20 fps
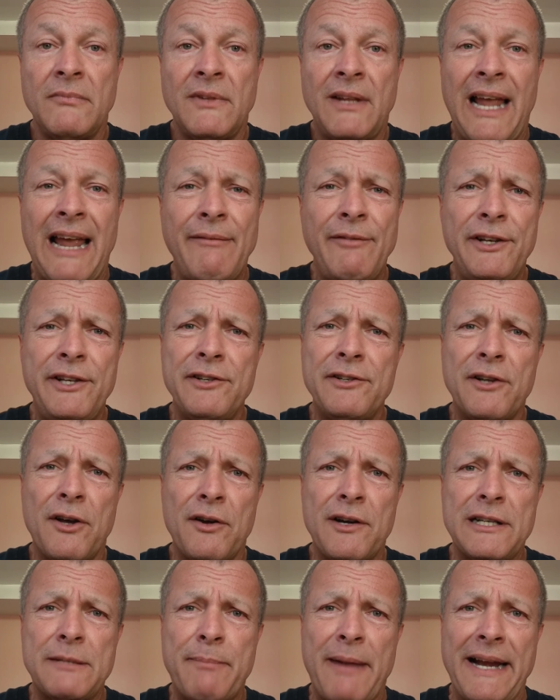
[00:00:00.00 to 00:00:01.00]
Haven't you
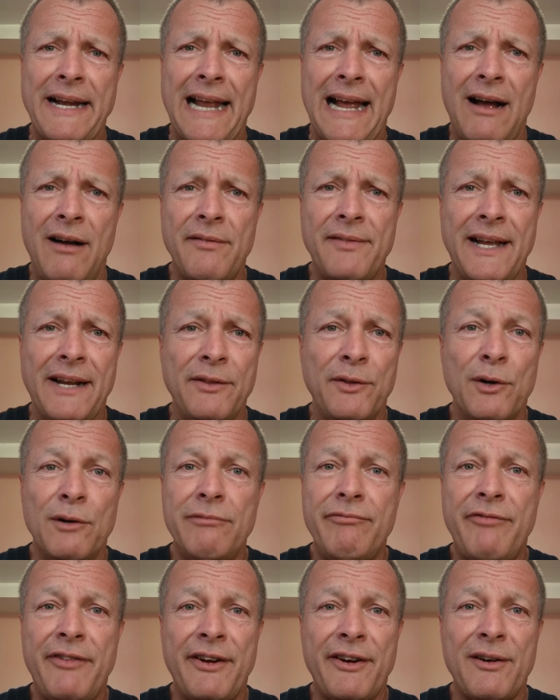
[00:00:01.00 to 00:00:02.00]
noticed by now that no
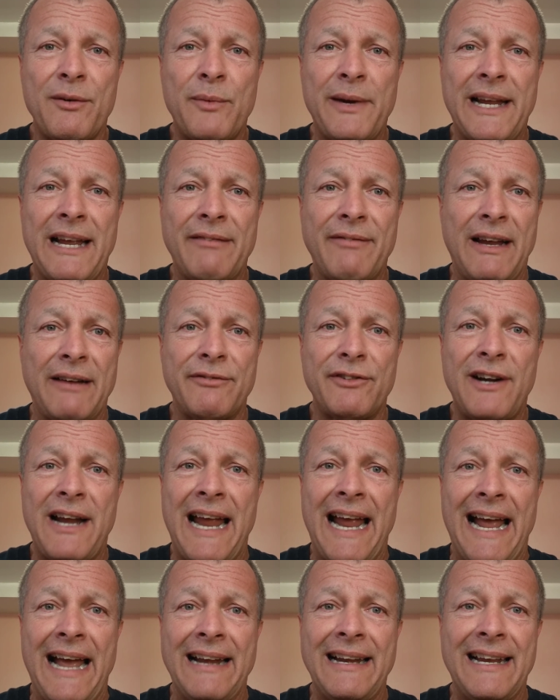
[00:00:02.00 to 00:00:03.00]
fear we have ever
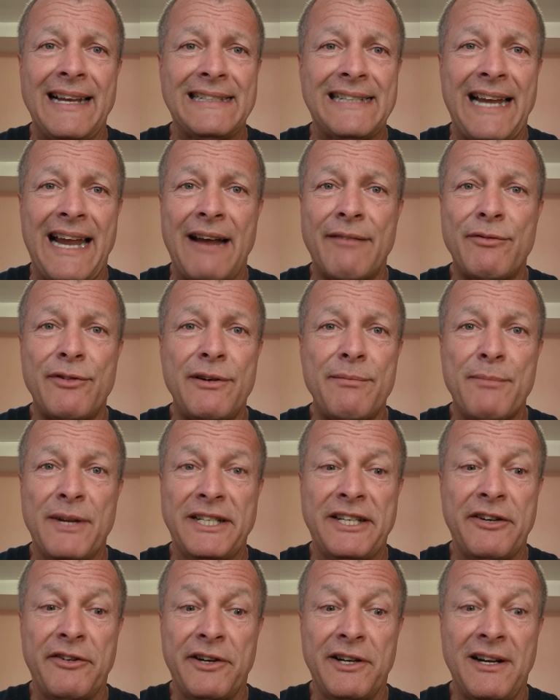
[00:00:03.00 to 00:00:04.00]
had has ever
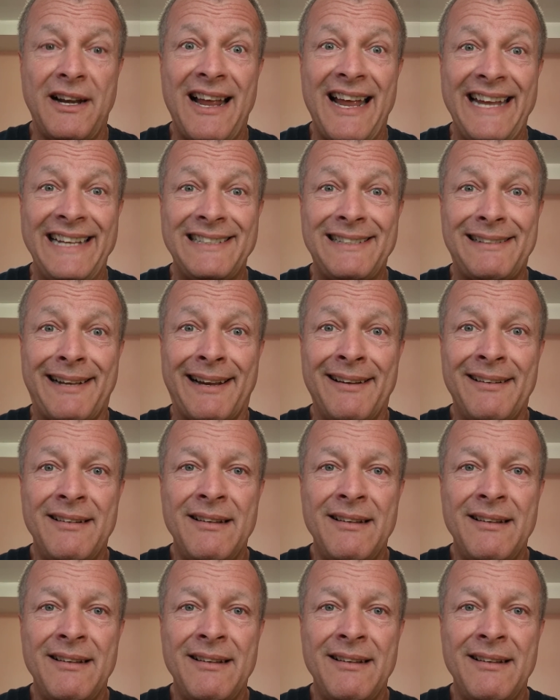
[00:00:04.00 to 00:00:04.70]
materialized?